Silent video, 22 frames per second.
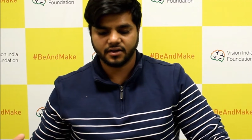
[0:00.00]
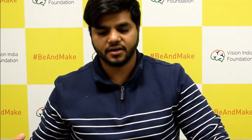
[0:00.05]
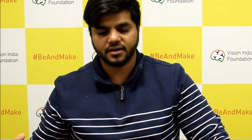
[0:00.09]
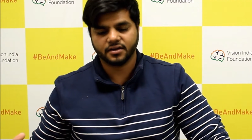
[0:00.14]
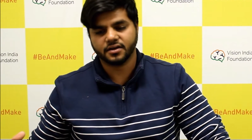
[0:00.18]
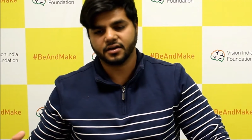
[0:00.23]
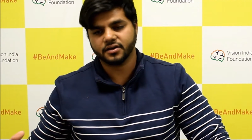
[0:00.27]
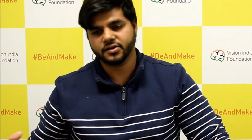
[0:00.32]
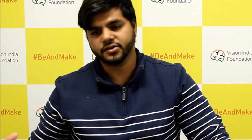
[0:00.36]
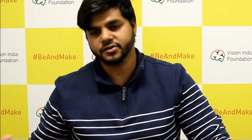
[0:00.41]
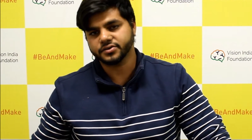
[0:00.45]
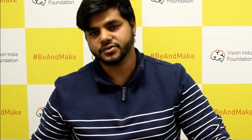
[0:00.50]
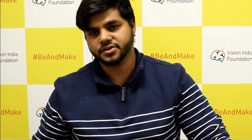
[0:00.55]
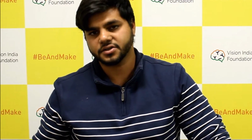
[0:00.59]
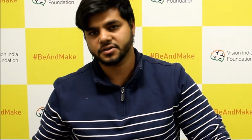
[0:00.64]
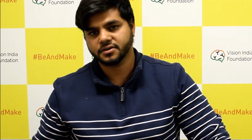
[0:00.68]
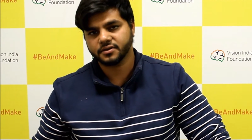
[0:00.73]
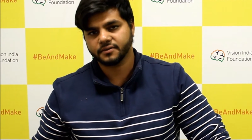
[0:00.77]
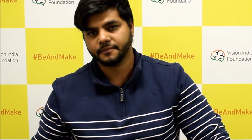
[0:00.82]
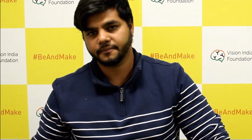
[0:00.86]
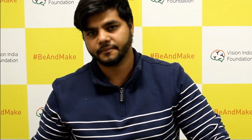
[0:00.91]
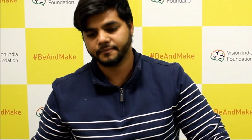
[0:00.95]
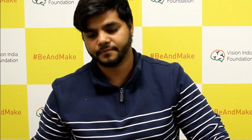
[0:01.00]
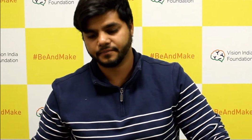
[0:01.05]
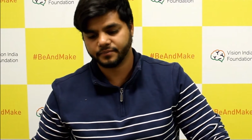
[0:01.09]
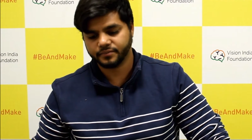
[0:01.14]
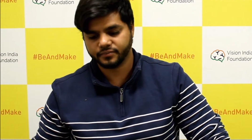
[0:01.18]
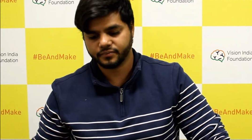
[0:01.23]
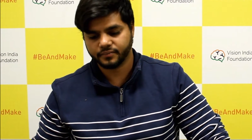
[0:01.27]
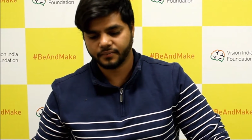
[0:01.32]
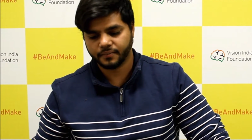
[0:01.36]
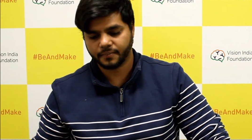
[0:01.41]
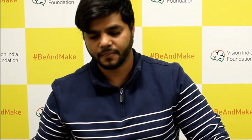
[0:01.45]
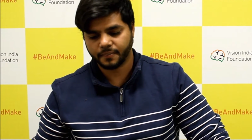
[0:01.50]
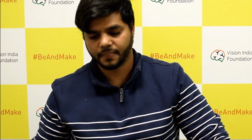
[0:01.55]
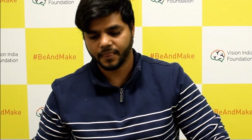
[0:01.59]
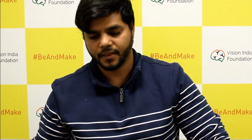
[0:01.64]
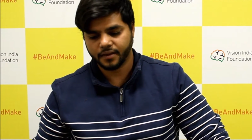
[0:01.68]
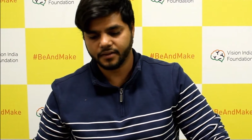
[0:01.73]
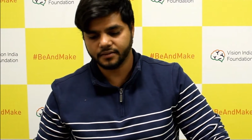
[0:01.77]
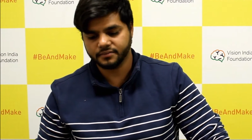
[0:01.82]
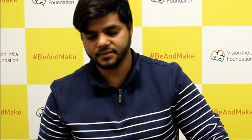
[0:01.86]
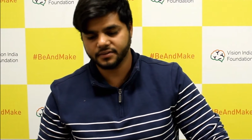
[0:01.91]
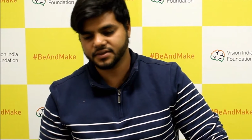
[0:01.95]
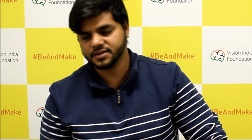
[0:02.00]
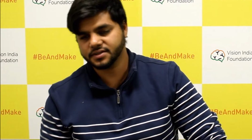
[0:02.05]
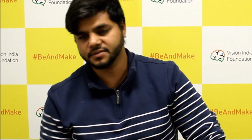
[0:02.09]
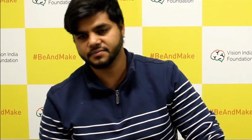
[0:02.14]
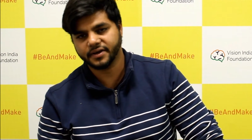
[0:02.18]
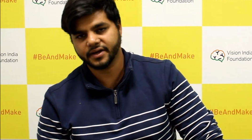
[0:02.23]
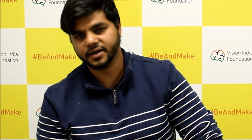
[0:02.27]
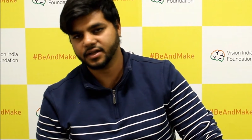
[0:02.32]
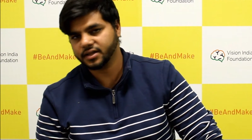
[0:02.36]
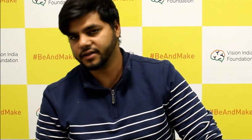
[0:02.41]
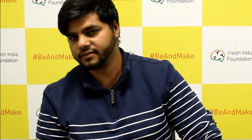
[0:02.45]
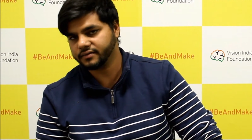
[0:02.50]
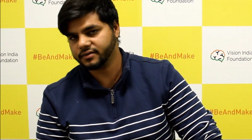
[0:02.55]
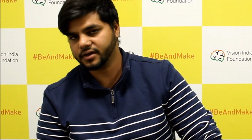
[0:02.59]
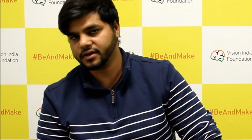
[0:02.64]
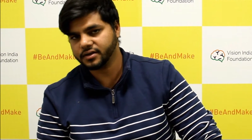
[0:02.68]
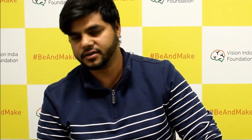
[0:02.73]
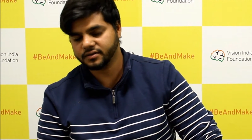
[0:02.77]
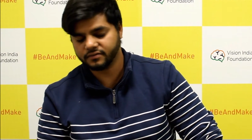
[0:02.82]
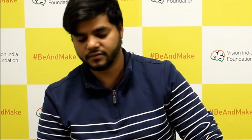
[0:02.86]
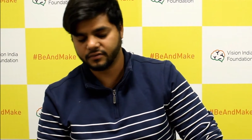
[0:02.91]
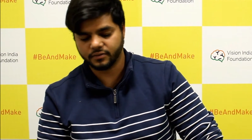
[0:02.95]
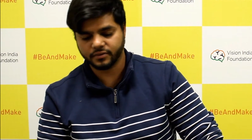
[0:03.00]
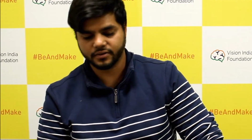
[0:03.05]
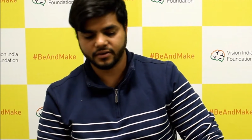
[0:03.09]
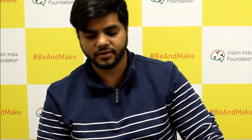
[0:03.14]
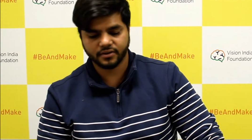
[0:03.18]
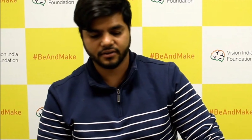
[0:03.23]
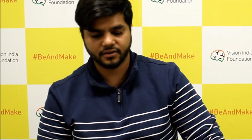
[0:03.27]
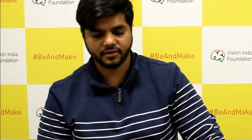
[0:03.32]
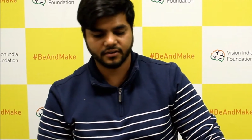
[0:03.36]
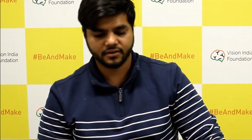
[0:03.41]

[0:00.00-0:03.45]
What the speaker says: and Kanauj. This is by 1194.